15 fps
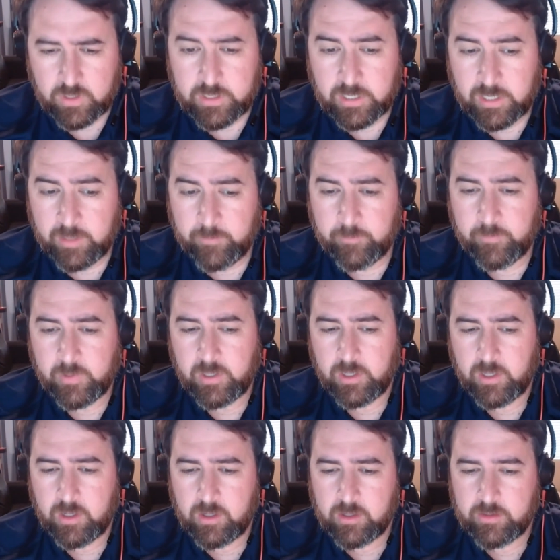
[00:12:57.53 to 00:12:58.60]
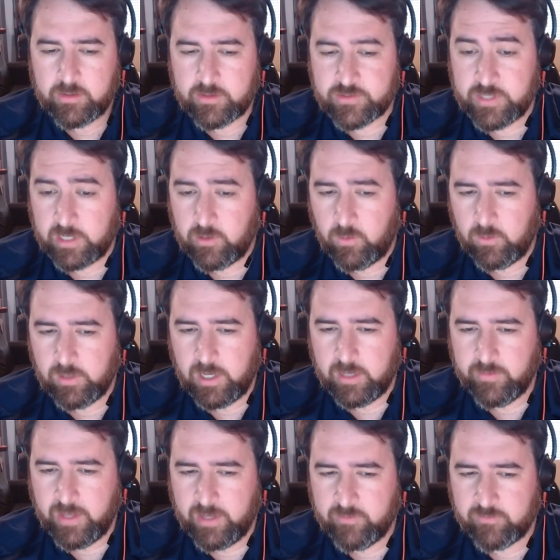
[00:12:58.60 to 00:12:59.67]
Um, there's not a whole lot
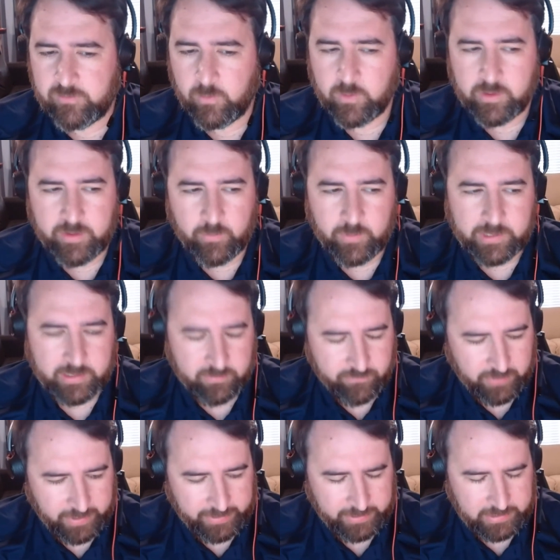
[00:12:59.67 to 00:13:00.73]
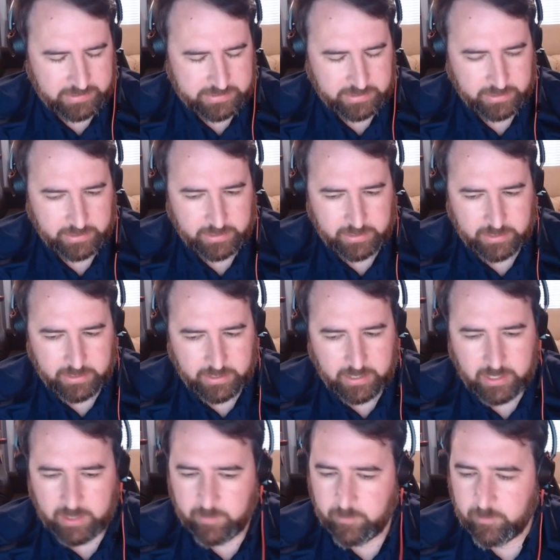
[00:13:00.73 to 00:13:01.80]
of that in Florida that we could finance.
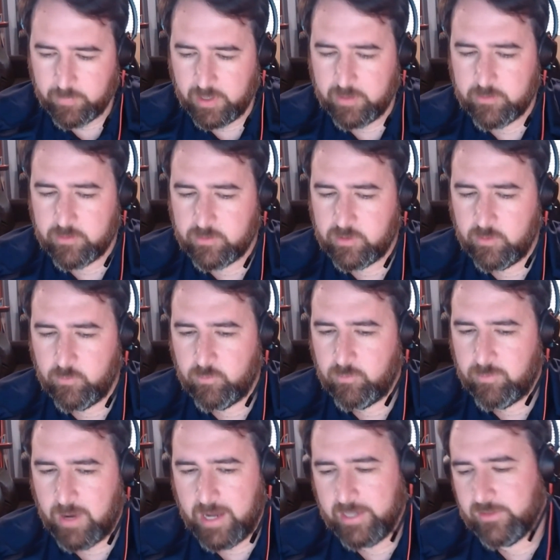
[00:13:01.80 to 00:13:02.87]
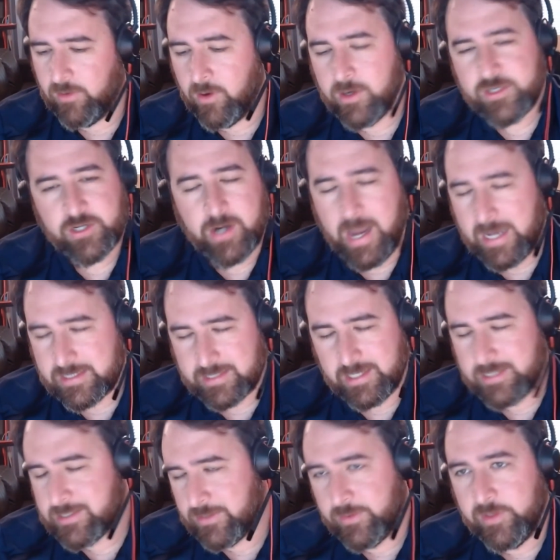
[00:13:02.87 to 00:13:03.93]
But by and large, our
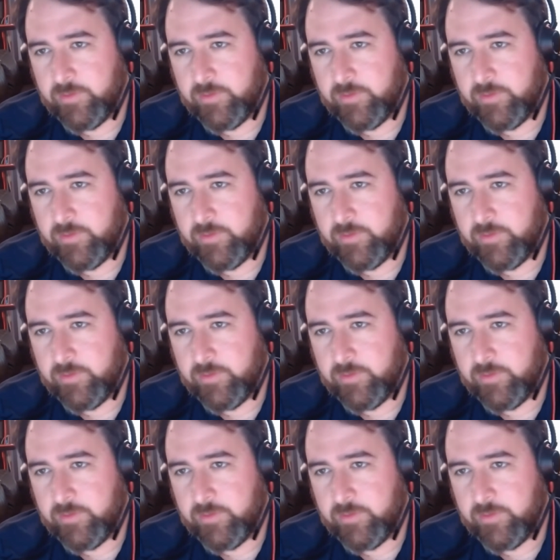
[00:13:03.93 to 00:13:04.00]
assets are